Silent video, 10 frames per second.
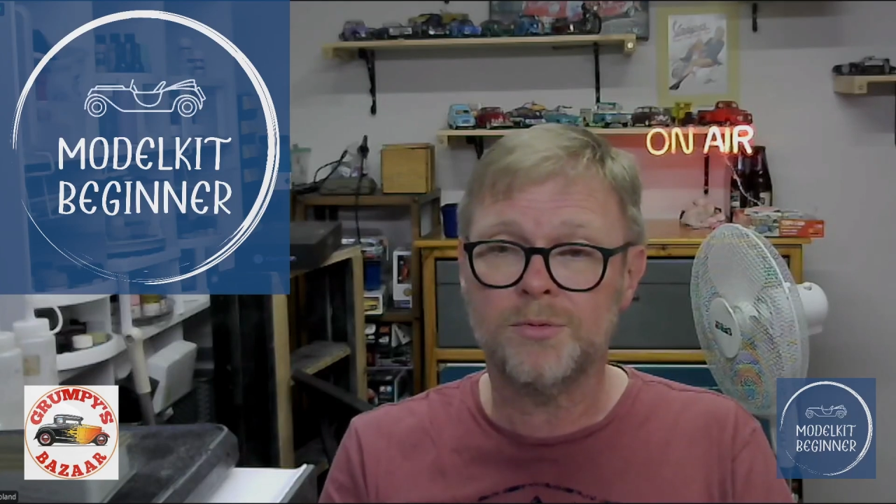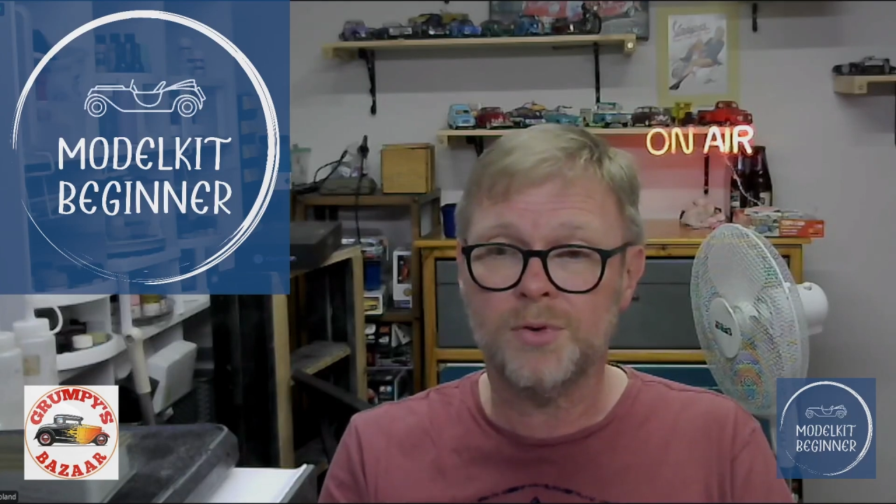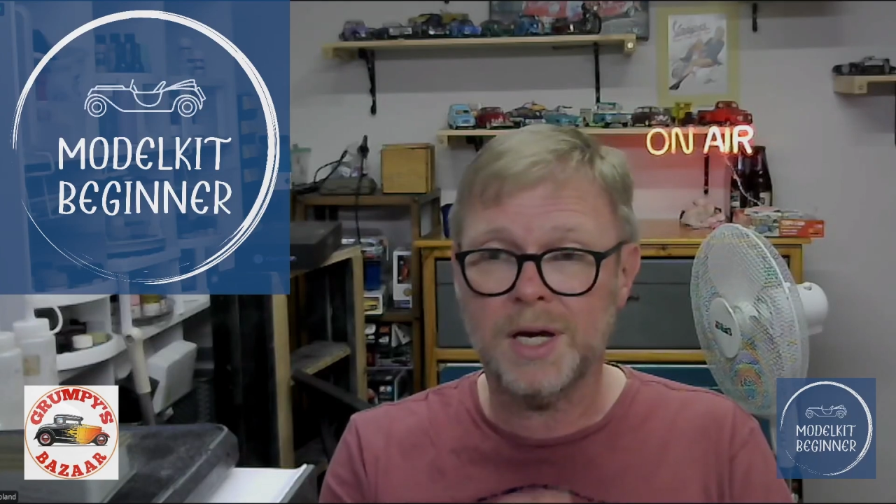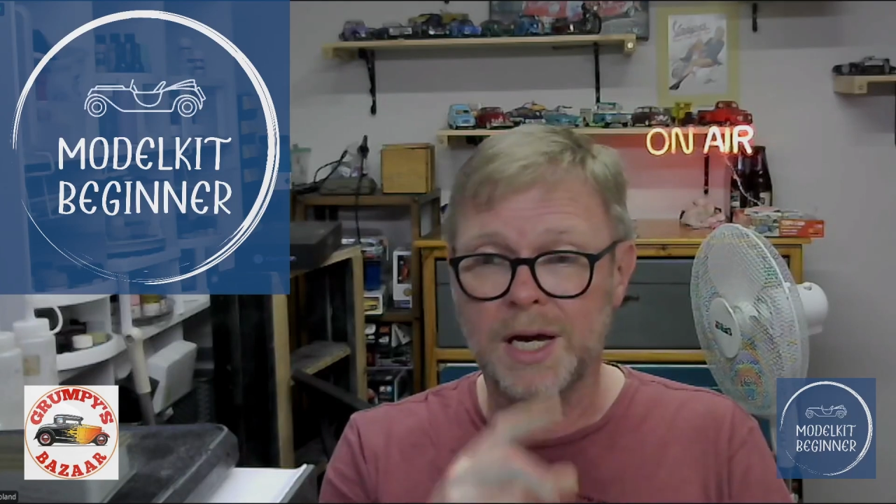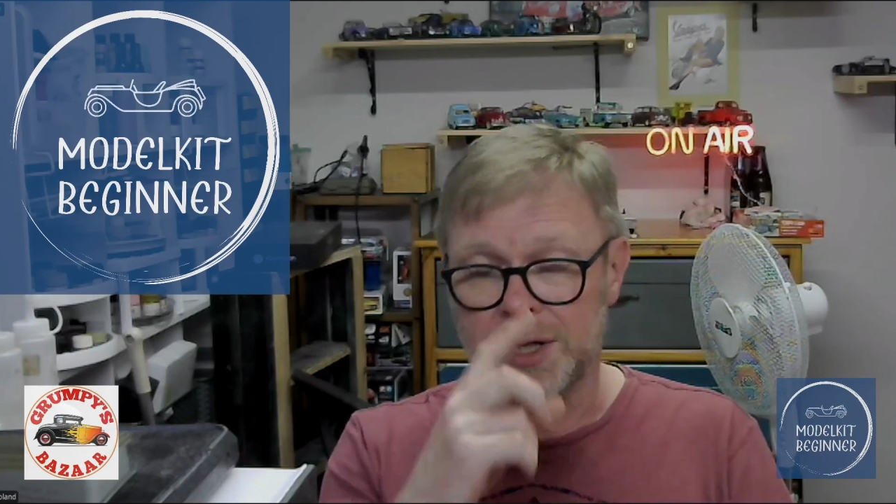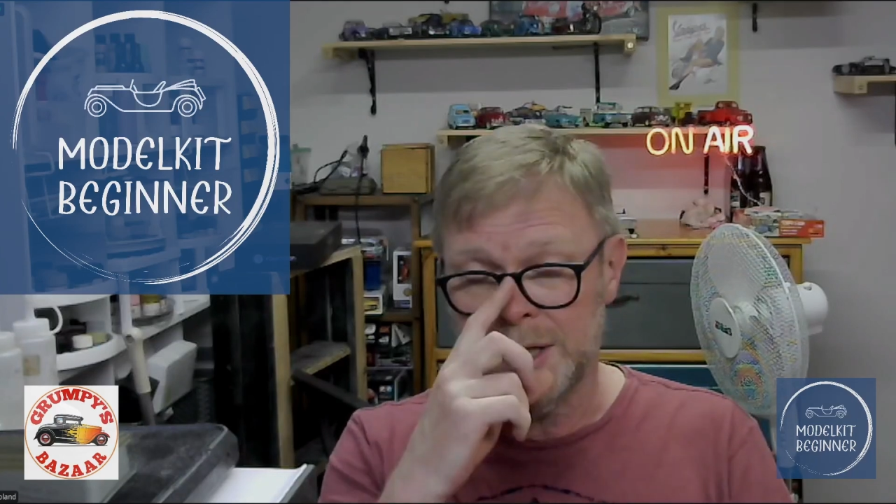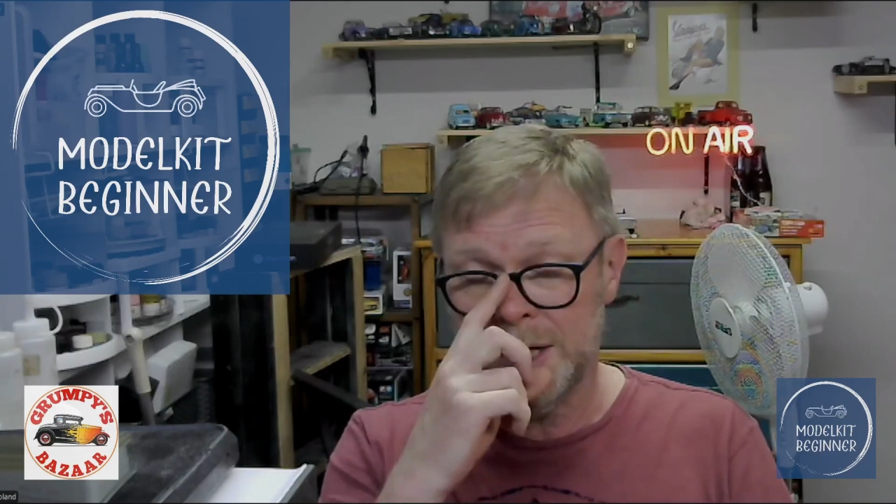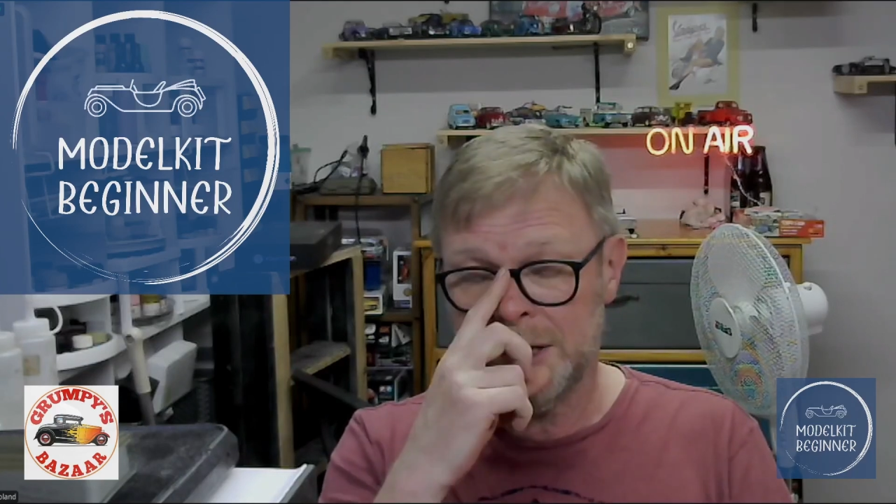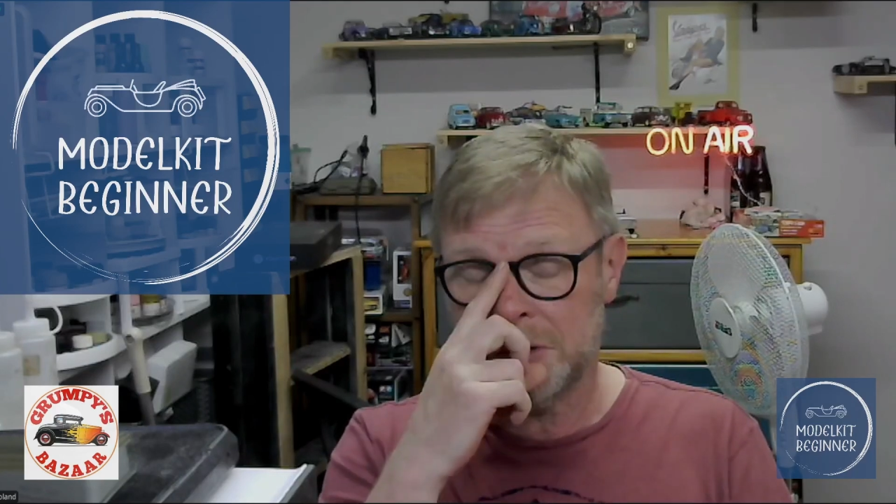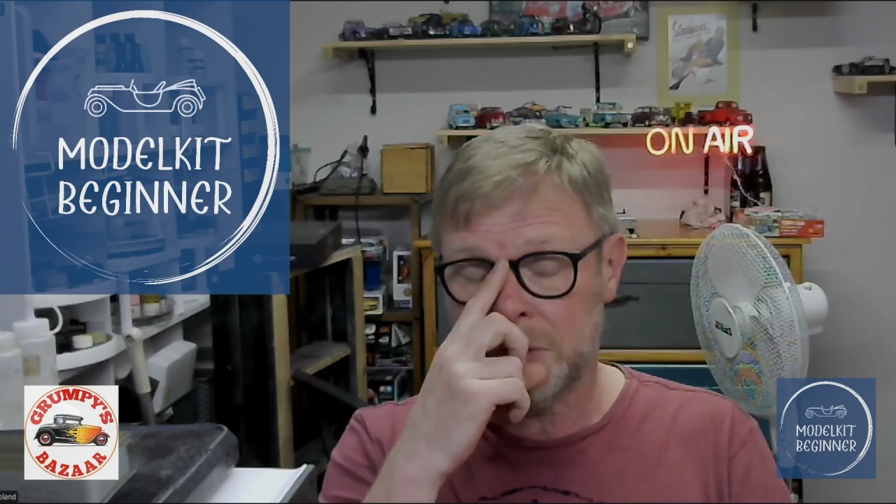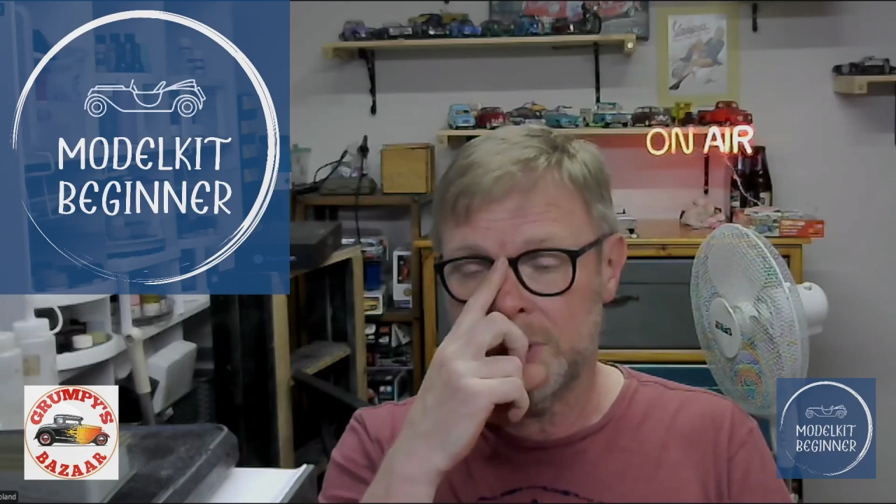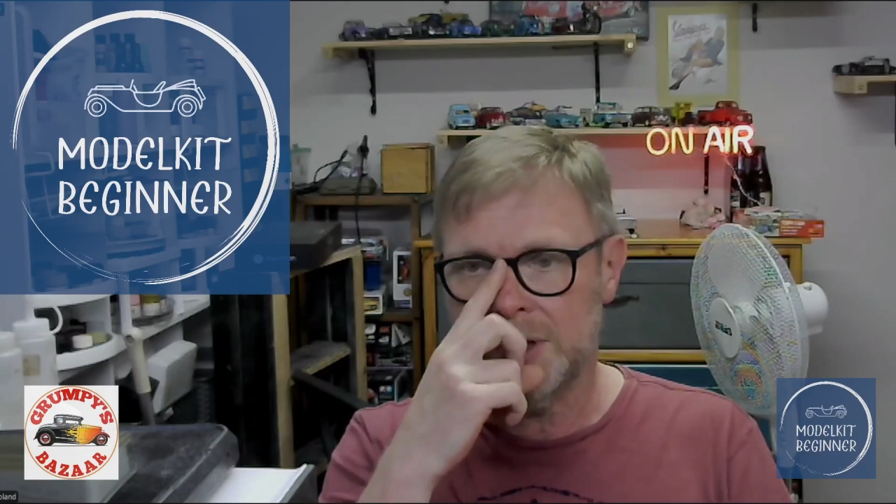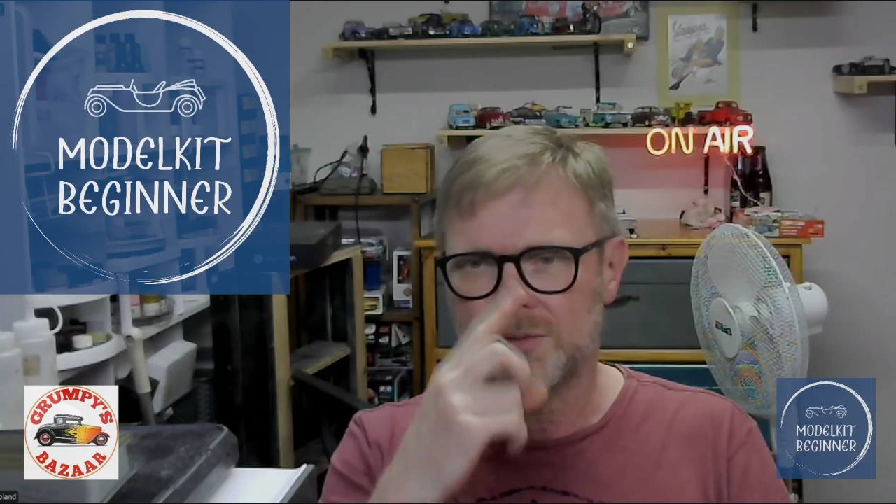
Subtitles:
forget, next week,